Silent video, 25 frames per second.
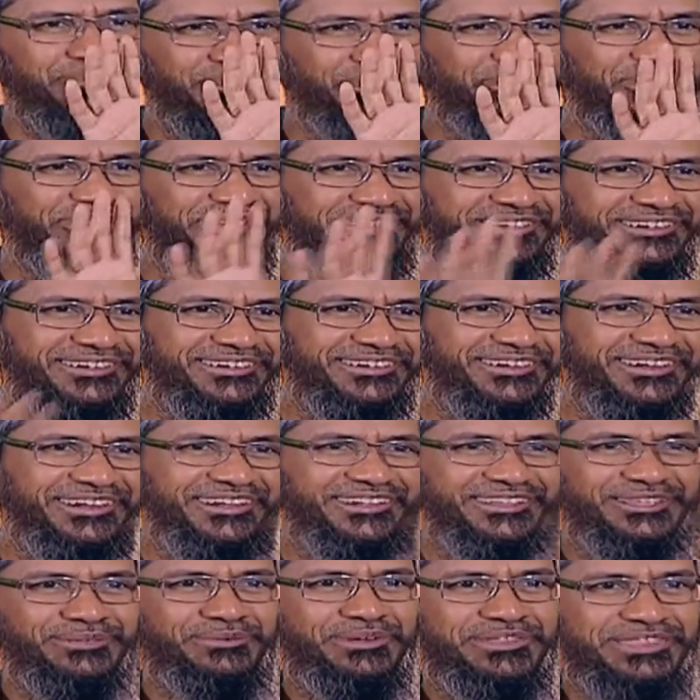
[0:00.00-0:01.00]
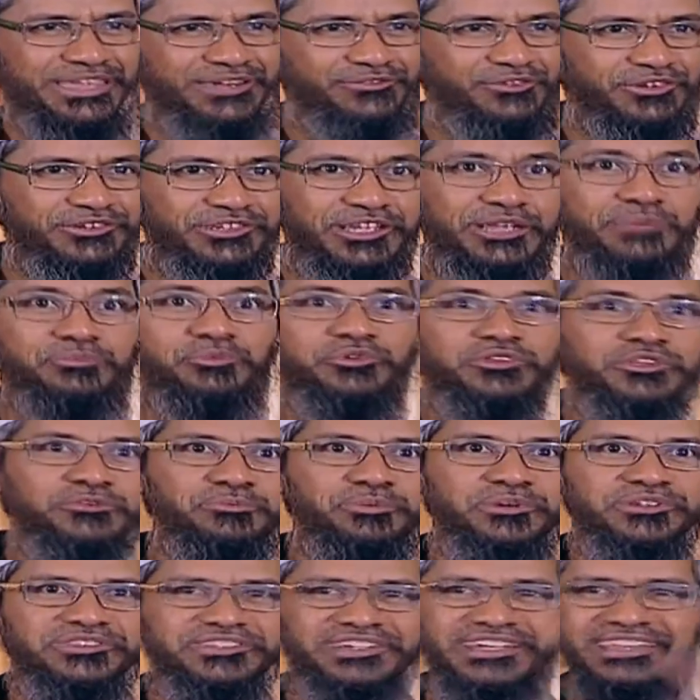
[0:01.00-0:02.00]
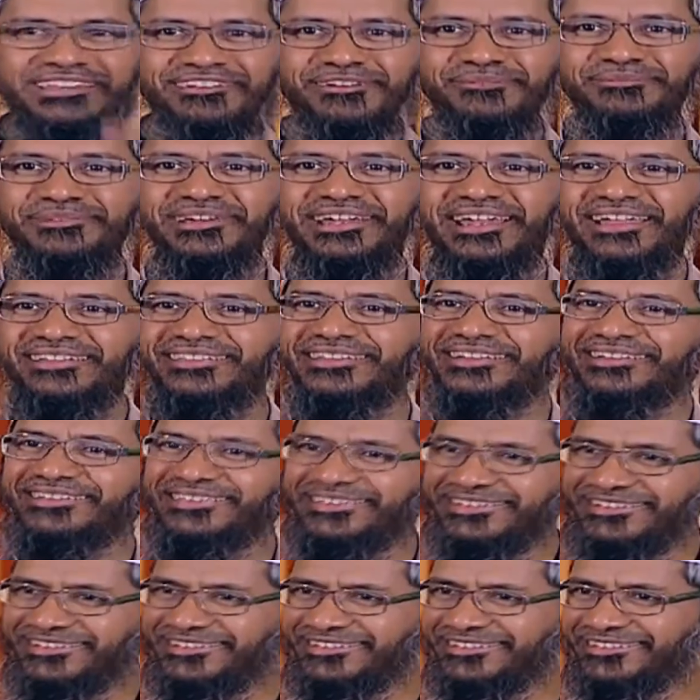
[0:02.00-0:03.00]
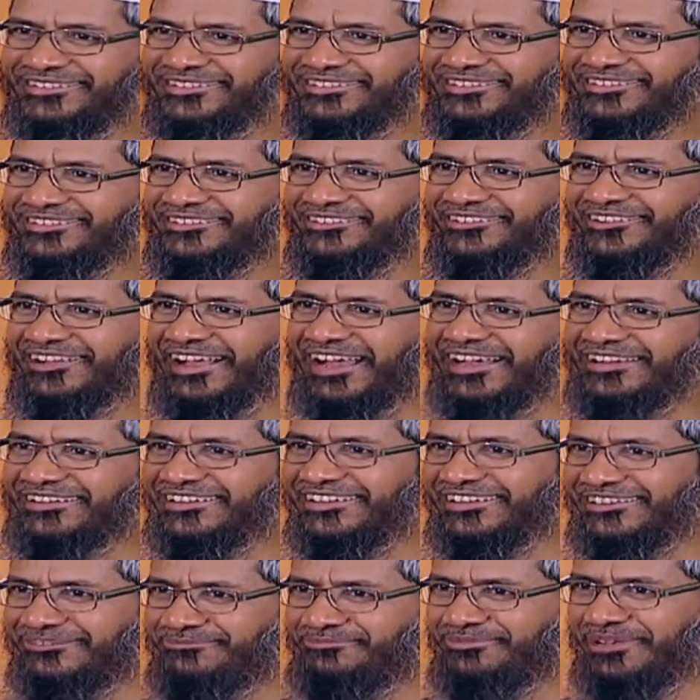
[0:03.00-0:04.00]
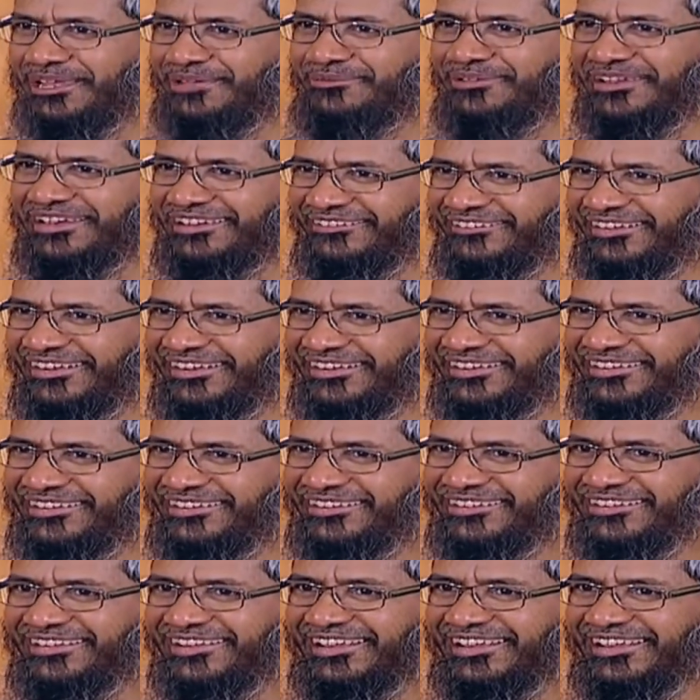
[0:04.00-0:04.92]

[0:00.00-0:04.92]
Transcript: up, you know. My son was telling, oh, this person has a beard. I said, you can't just blame anyone.